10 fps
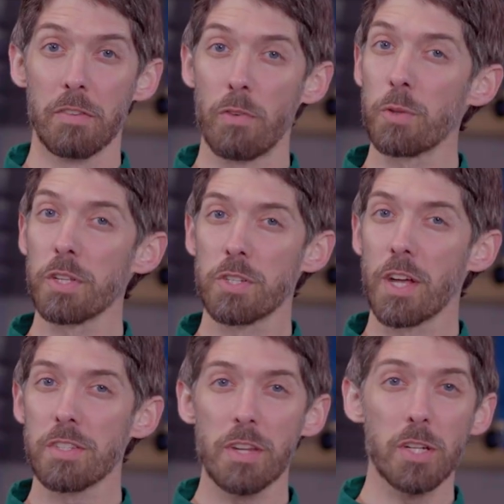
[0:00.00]
the voltage
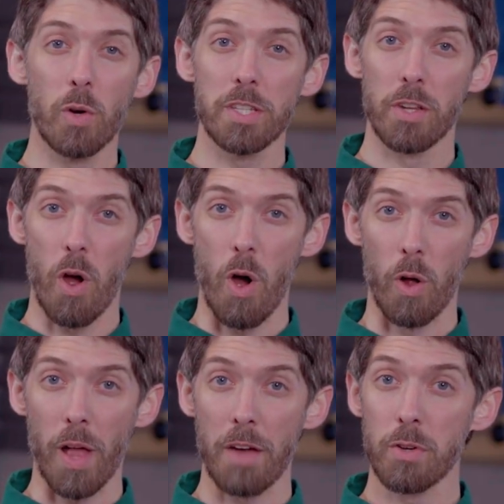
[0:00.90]
doesn't increase at
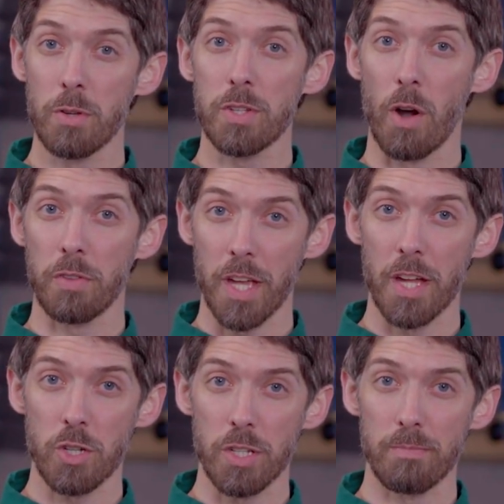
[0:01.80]
all after you start the
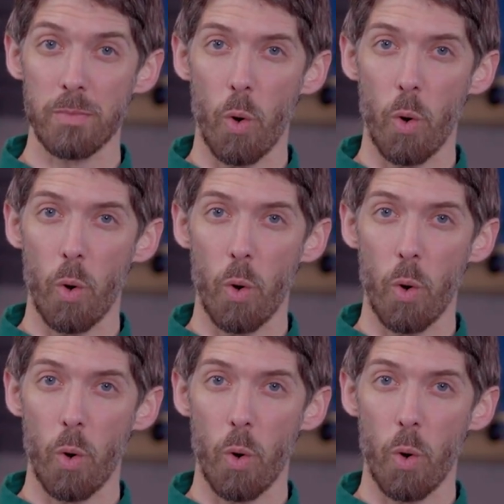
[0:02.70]
engine,